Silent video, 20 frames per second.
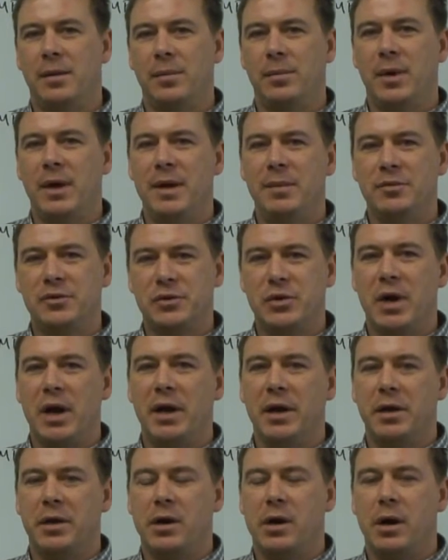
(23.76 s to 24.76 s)
I
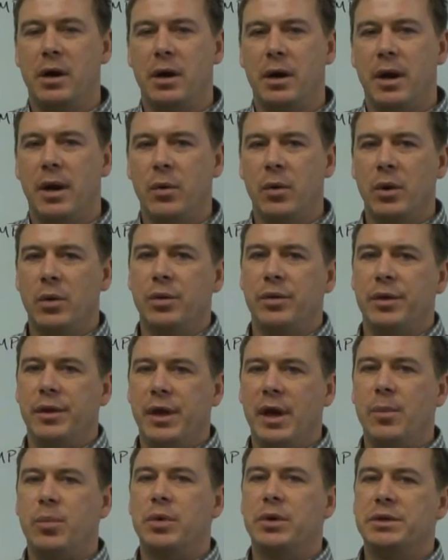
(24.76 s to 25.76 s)
work with
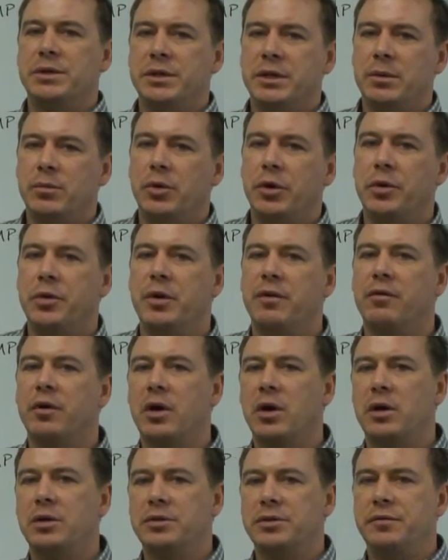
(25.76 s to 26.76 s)
the Upper Assiniboine River
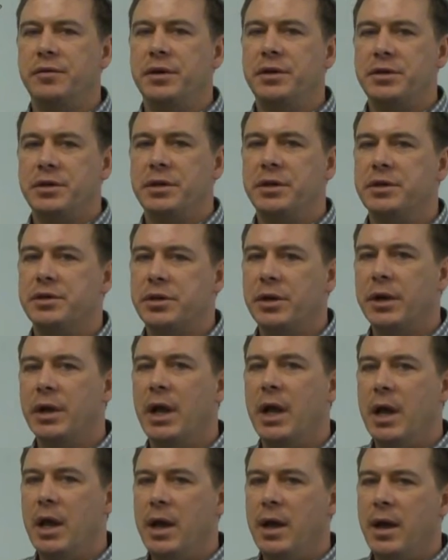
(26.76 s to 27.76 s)
Conservation District,
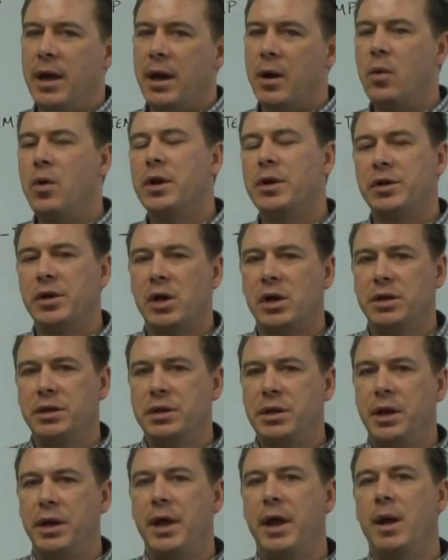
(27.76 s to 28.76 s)
and I want to talk
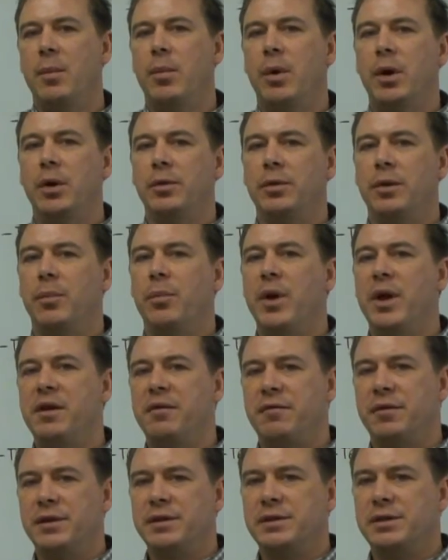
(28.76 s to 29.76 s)
to you today about the
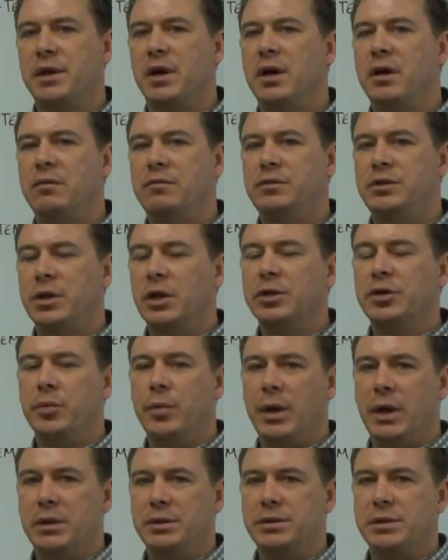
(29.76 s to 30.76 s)
benefits of shelter
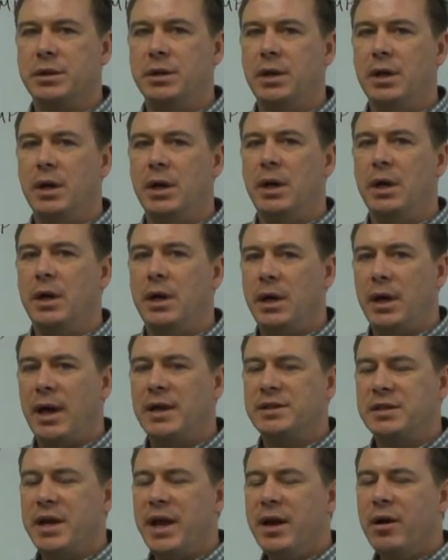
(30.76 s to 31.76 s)
belts.
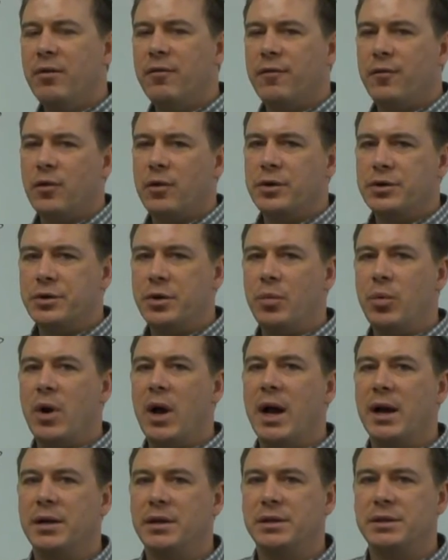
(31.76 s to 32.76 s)
As an agroforestry
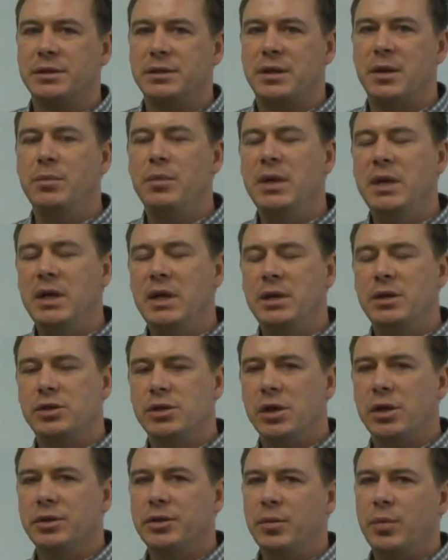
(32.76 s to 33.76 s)
practice, to me,
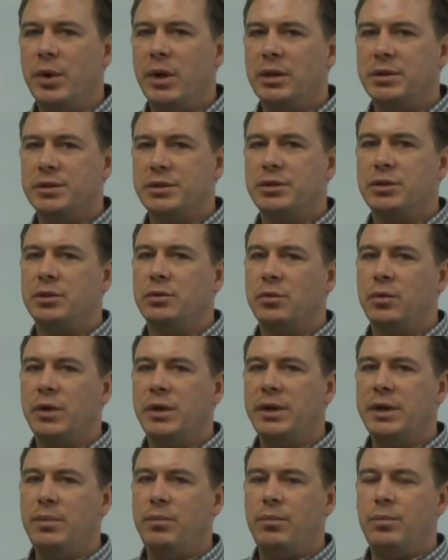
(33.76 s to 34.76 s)
shelter belts
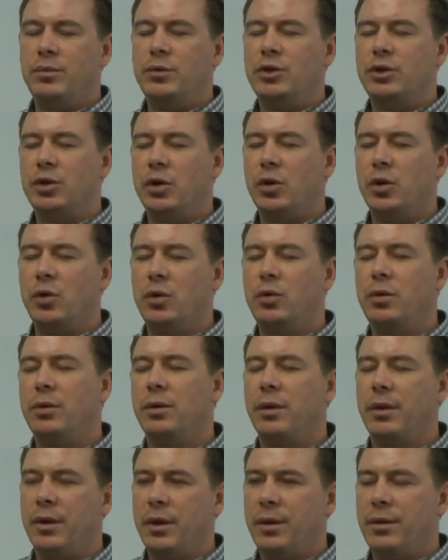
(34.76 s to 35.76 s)
really show
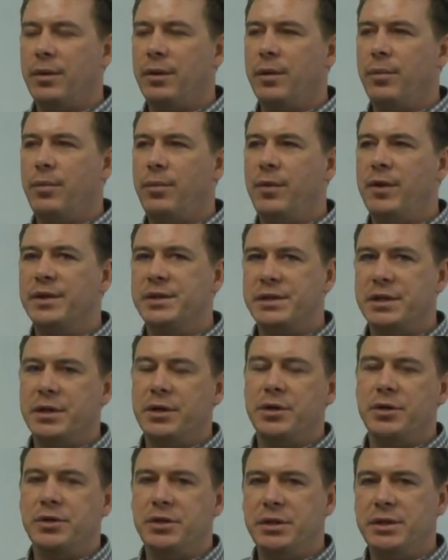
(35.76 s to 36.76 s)
the
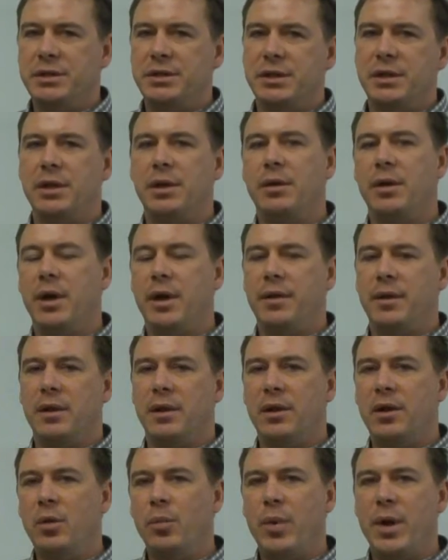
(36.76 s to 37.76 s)
synergies and the
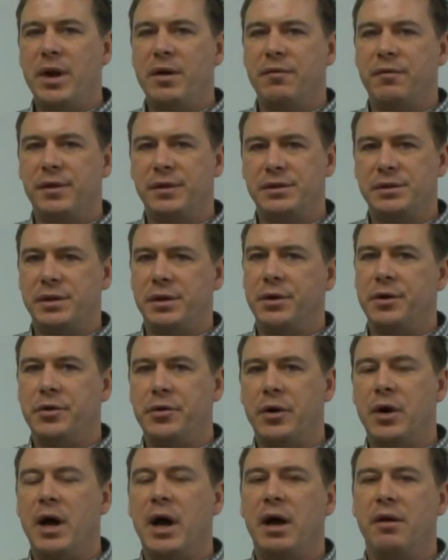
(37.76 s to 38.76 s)
little benefits that are
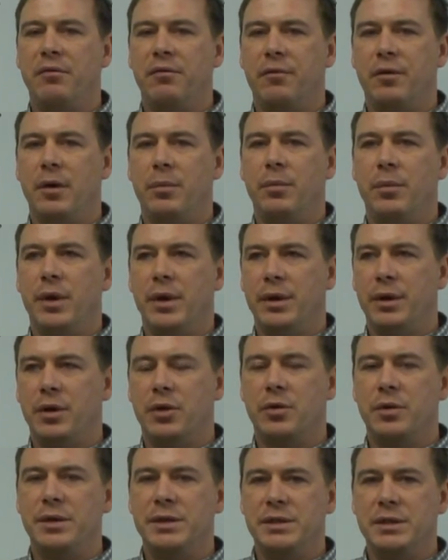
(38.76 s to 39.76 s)
derived from
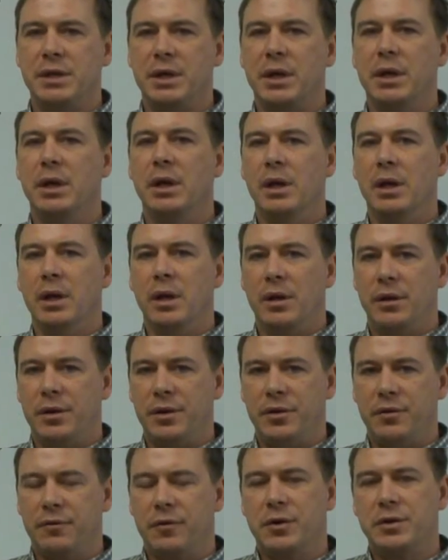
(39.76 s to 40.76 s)
increasing
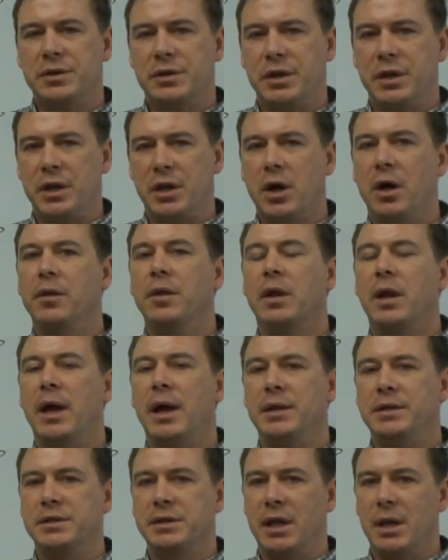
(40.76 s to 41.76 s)
the diversity on the
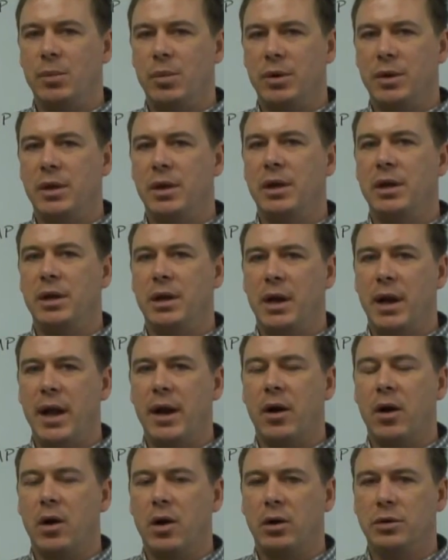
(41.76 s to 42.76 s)
landscape in an
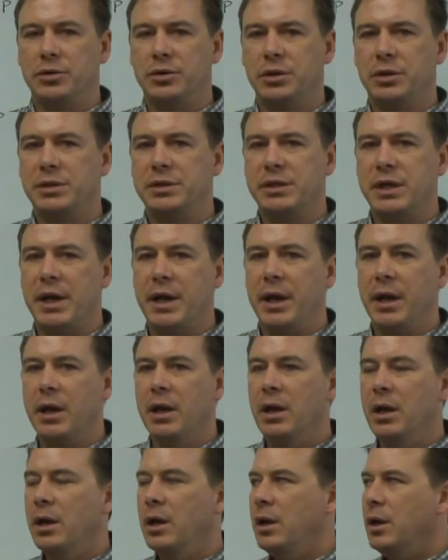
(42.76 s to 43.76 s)
agricultural setting.
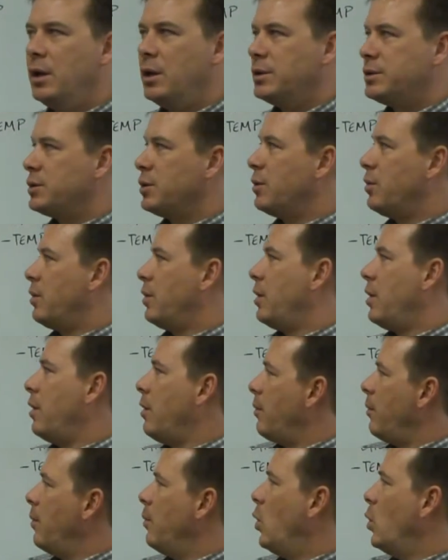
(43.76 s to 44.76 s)
So,
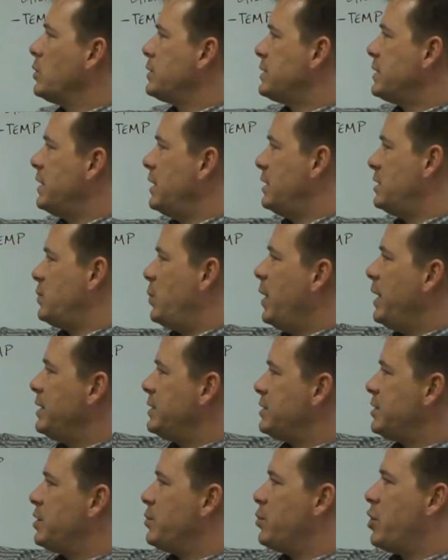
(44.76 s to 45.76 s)
mostly it's
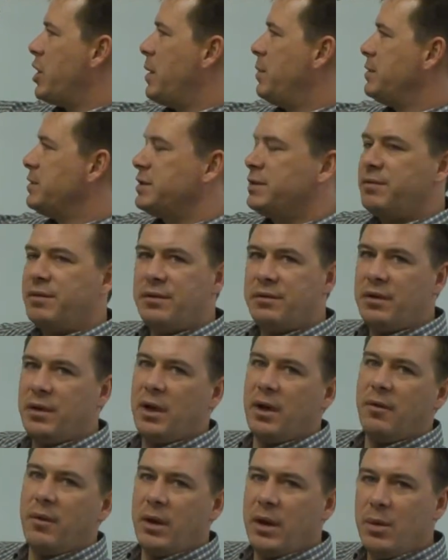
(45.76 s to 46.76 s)
based on the premise of
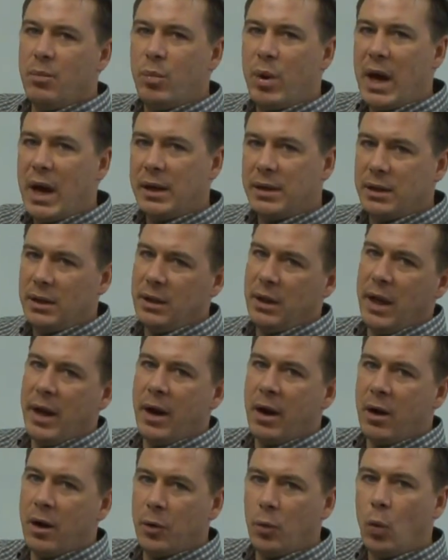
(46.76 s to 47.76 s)
impacting
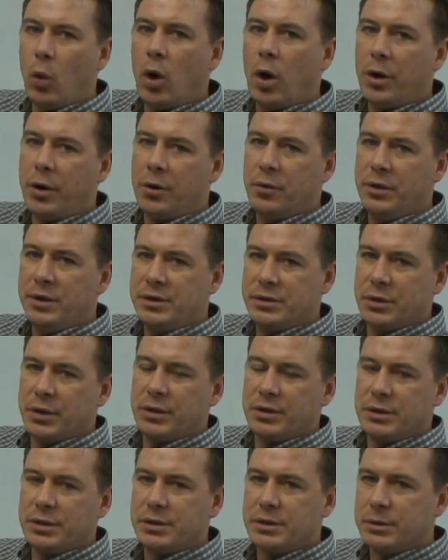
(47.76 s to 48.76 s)
air and water
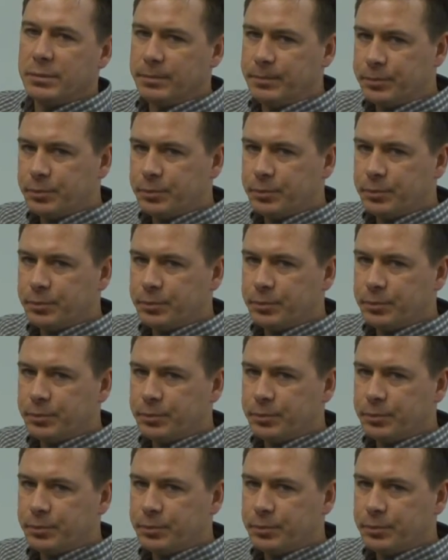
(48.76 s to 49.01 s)
resources.